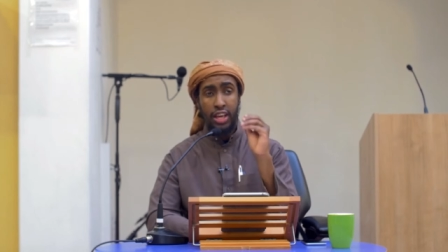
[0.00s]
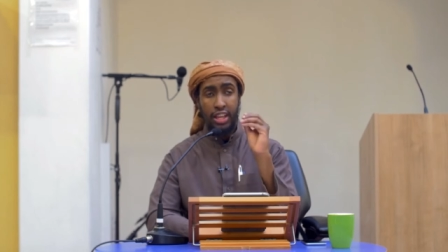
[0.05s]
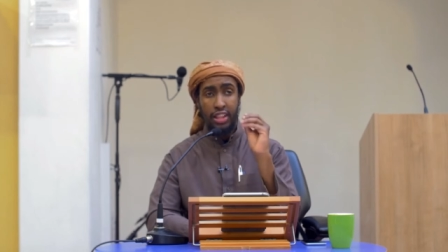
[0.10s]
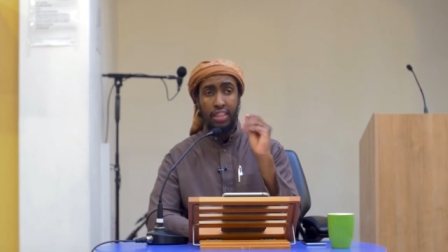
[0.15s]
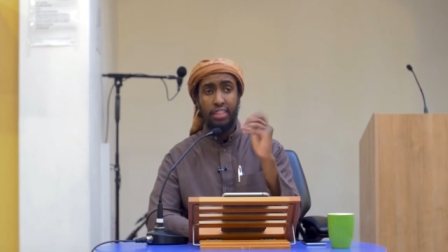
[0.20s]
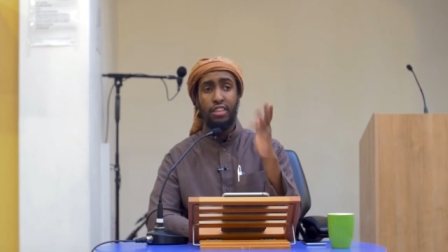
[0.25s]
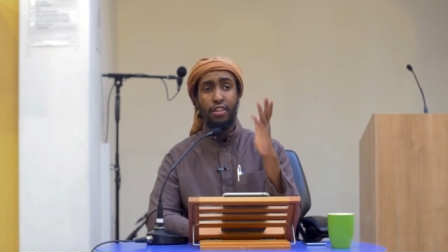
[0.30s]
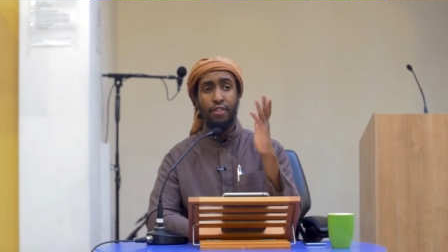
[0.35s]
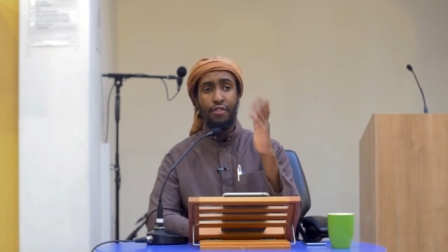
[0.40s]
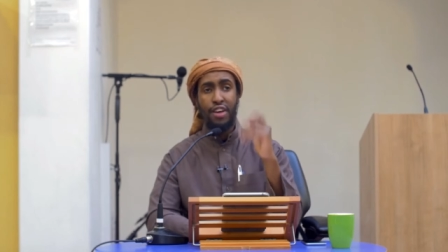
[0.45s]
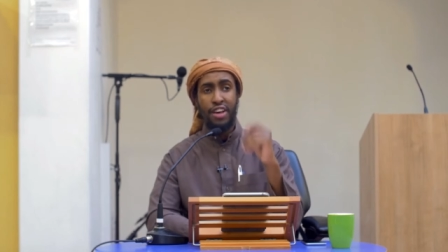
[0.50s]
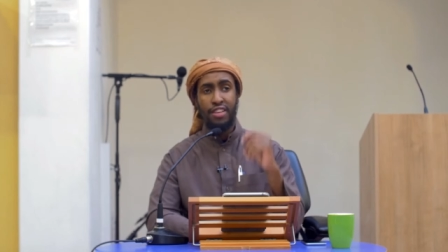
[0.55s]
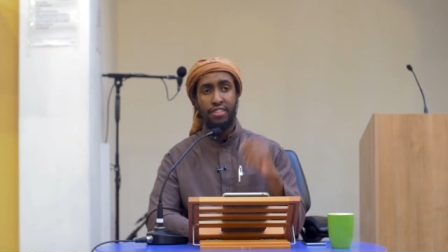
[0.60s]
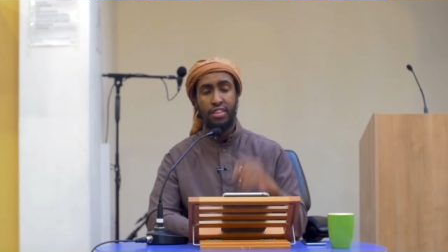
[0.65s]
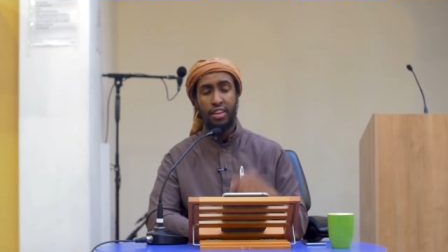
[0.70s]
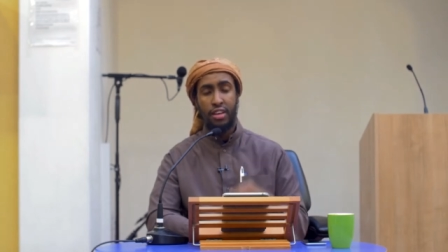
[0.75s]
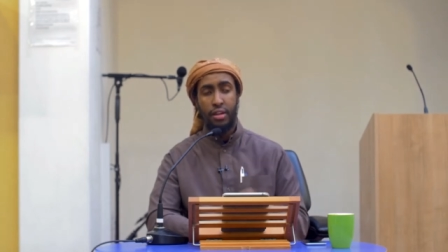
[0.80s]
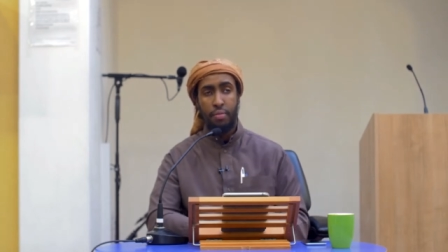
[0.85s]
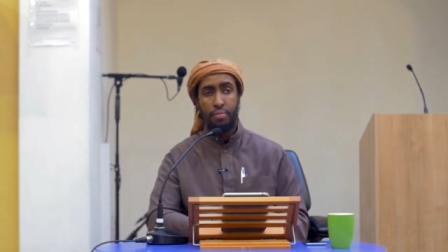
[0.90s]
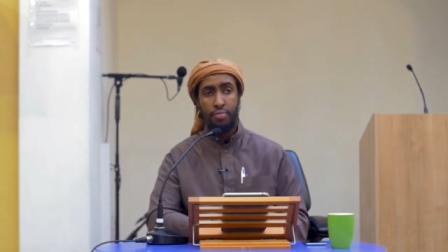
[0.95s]
this is a
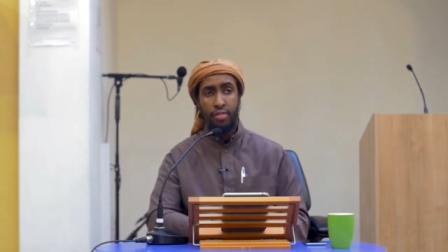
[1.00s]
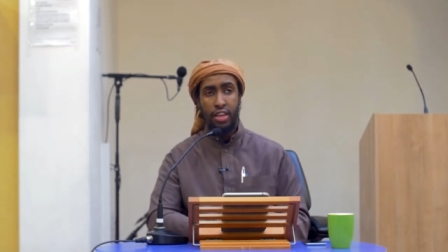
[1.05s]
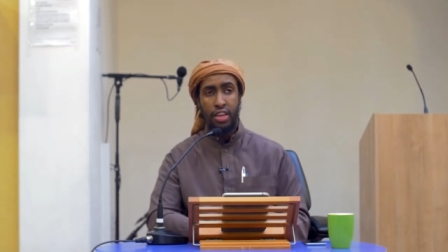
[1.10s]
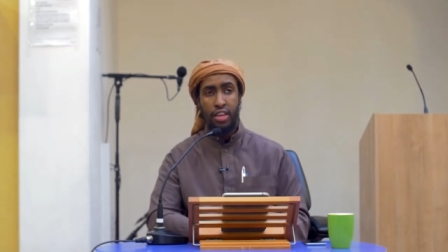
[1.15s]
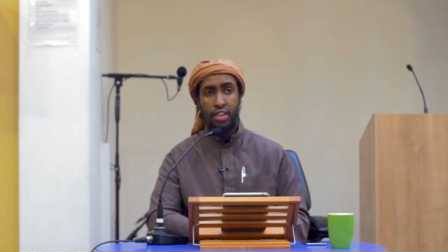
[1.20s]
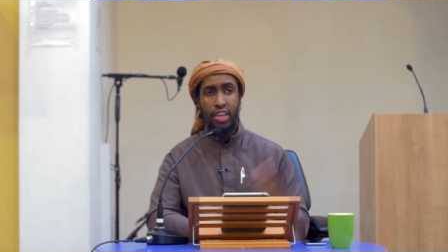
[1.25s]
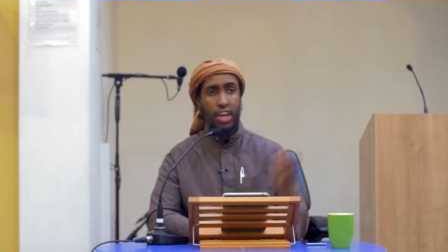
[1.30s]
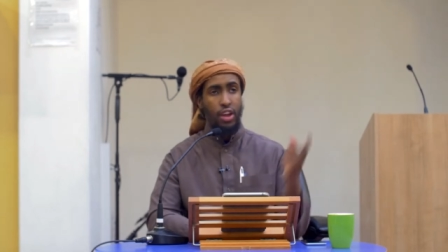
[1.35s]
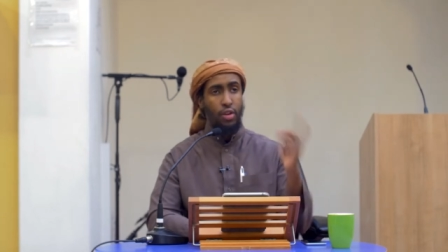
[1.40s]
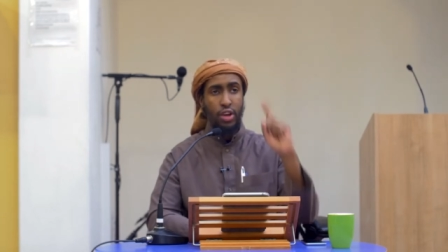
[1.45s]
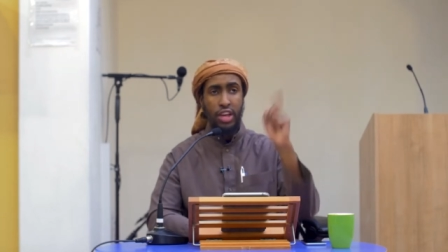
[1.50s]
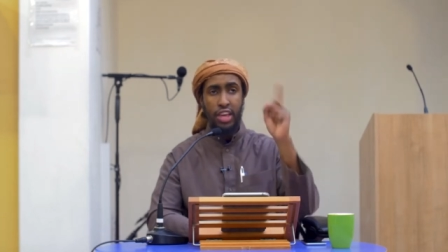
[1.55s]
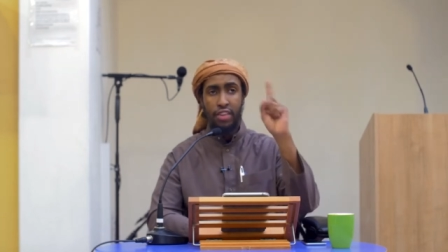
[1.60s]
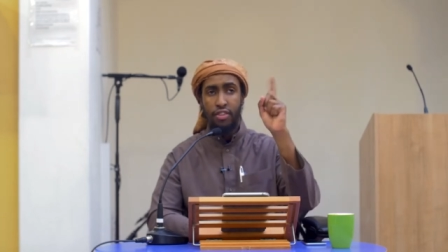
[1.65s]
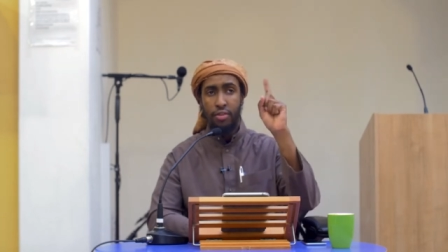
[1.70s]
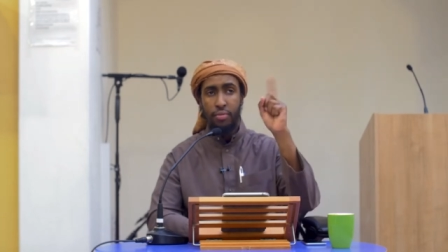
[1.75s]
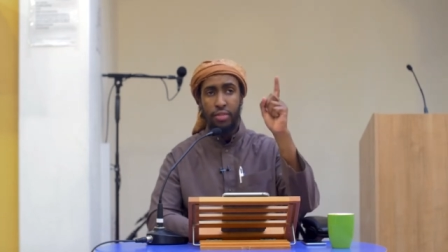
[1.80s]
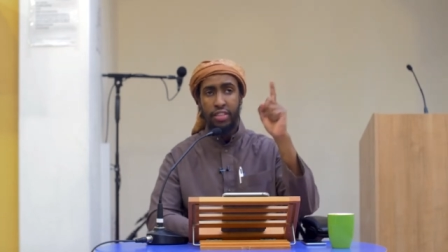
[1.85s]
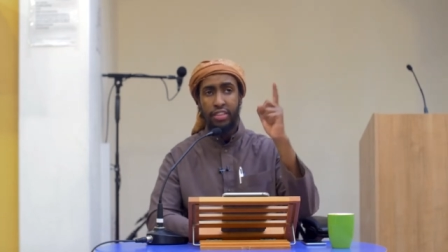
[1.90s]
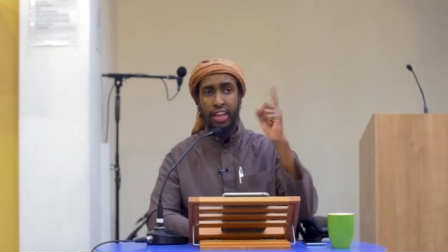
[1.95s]
fasiq. They don't give
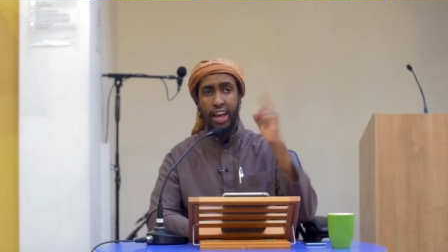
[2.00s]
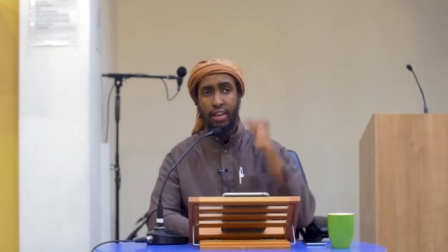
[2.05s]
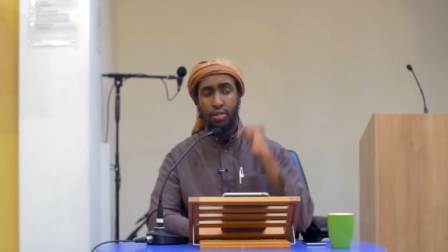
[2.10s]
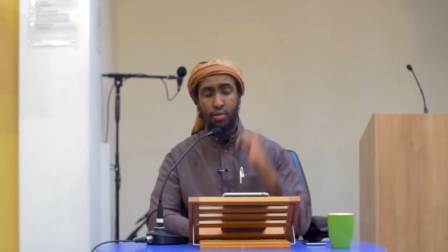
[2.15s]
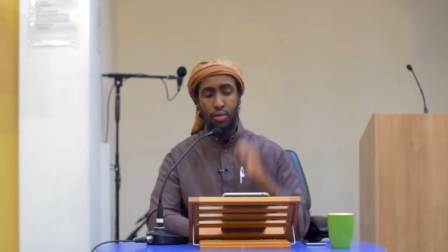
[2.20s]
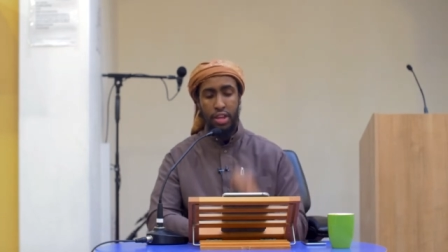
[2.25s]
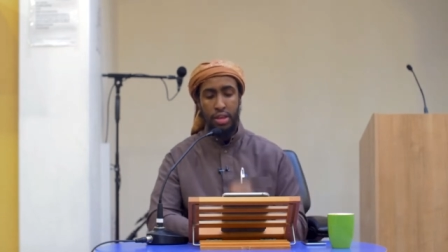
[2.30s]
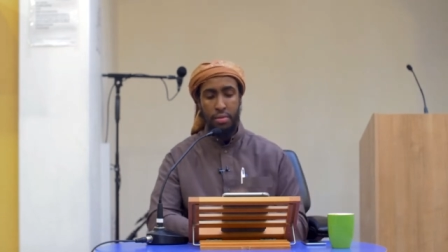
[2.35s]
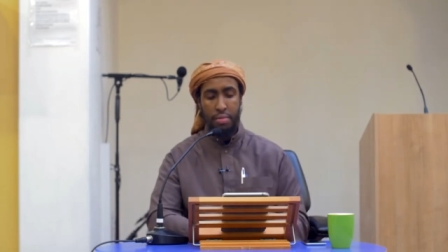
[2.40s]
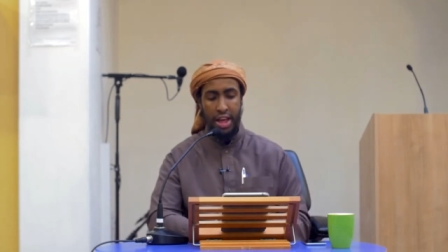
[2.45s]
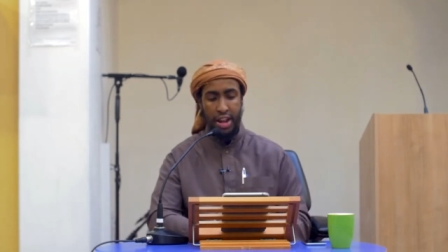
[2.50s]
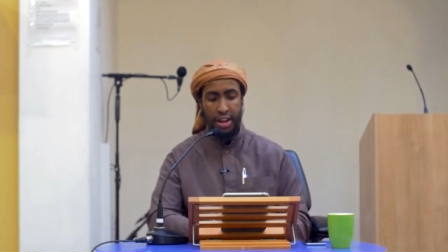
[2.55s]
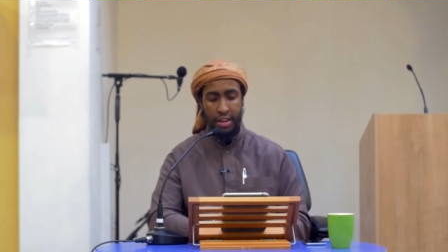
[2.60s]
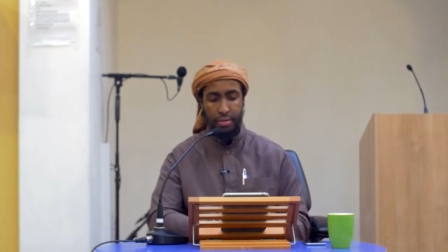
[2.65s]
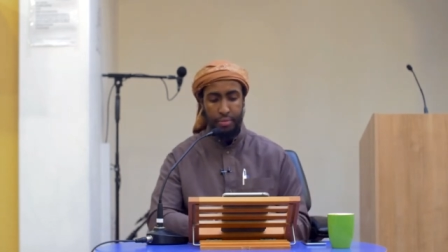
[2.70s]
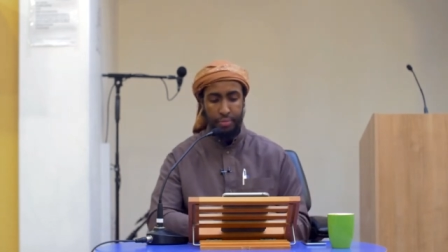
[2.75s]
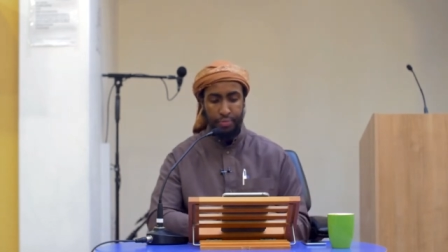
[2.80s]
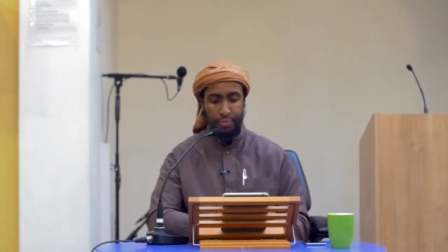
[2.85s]
him the title Iman.